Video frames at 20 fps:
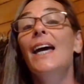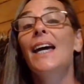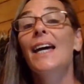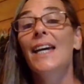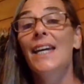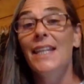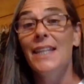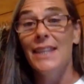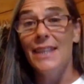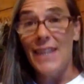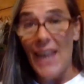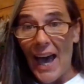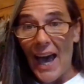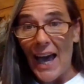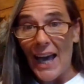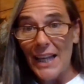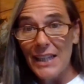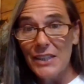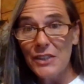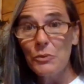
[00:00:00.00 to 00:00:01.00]
And
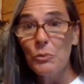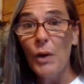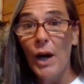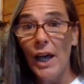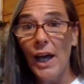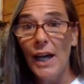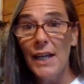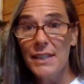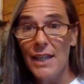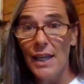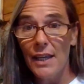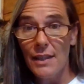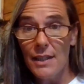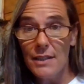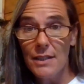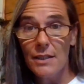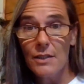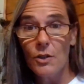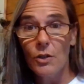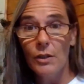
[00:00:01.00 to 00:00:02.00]
that's why I say
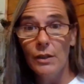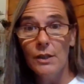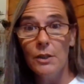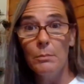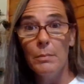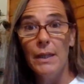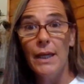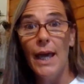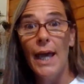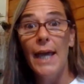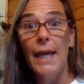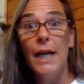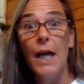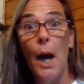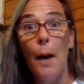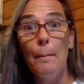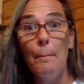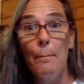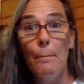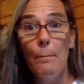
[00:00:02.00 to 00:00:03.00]
this is going to be a
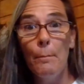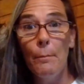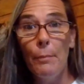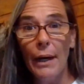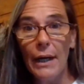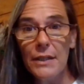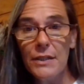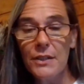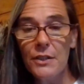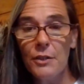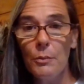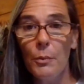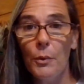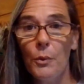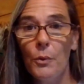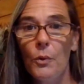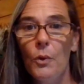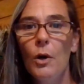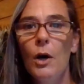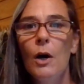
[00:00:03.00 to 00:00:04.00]

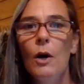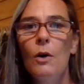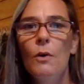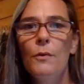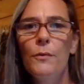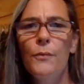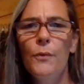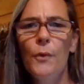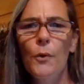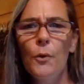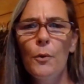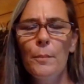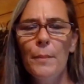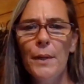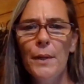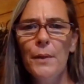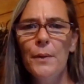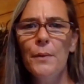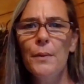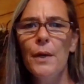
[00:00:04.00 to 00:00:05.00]
combustible full
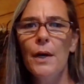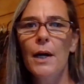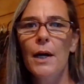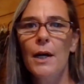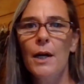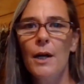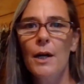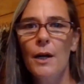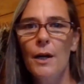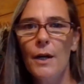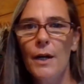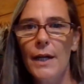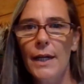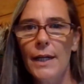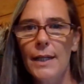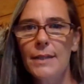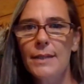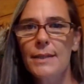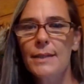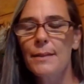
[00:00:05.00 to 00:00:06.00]
moon
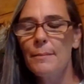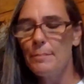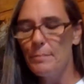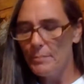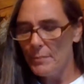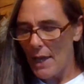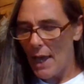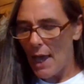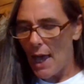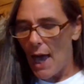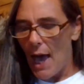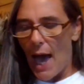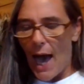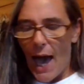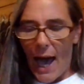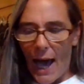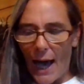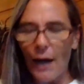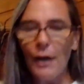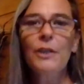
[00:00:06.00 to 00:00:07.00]
occurrence.
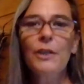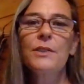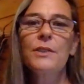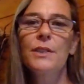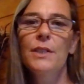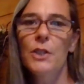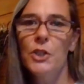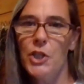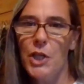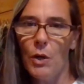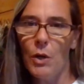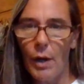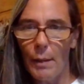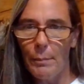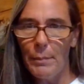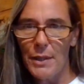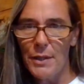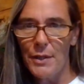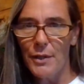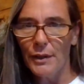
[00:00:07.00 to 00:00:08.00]
How does this show up
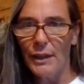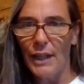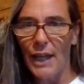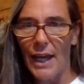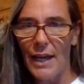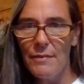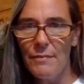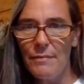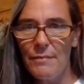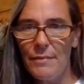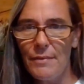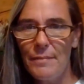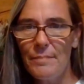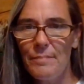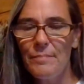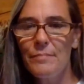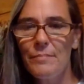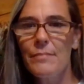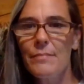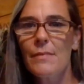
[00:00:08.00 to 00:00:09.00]
in your life?
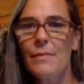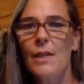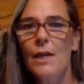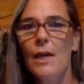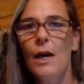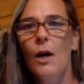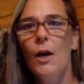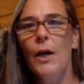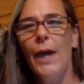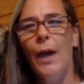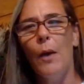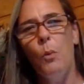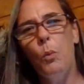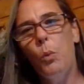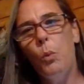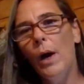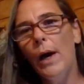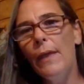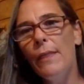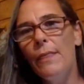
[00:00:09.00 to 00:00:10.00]
Okay,
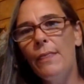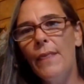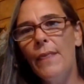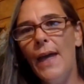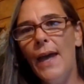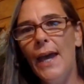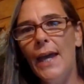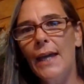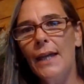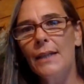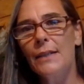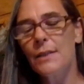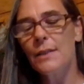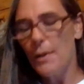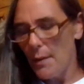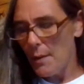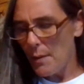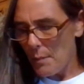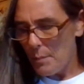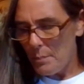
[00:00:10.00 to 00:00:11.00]
what things
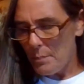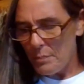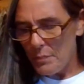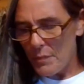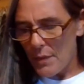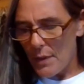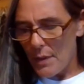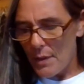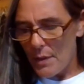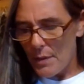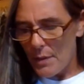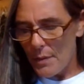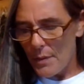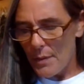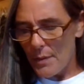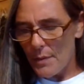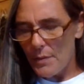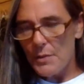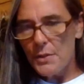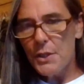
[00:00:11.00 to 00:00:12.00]

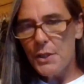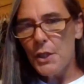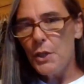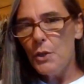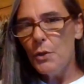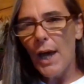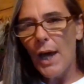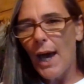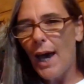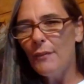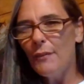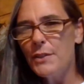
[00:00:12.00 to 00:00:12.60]
do you have